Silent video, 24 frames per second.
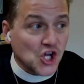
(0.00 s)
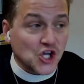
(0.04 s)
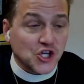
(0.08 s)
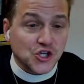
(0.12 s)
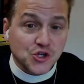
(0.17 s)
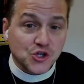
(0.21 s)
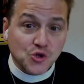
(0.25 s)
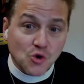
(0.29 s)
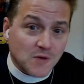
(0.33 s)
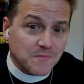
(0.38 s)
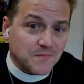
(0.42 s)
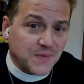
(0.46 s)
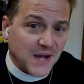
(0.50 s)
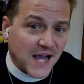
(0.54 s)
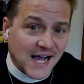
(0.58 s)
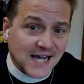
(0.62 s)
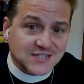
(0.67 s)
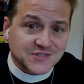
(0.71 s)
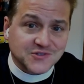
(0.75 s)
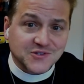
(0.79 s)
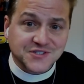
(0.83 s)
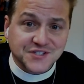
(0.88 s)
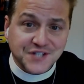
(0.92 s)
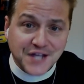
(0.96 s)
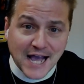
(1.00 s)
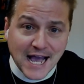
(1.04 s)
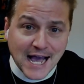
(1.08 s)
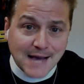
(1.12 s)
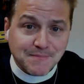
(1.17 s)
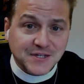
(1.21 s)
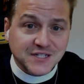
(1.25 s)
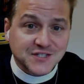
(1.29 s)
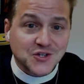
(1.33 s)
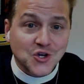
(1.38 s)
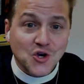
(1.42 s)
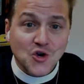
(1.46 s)
Your pastor is
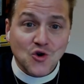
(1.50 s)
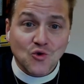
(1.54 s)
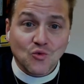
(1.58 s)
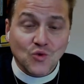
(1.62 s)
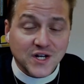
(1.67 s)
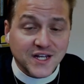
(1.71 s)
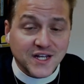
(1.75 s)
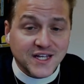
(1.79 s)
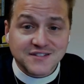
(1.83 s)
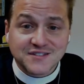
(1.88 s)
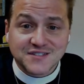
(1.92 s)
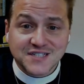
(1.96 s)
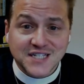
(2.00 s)
happiest when he's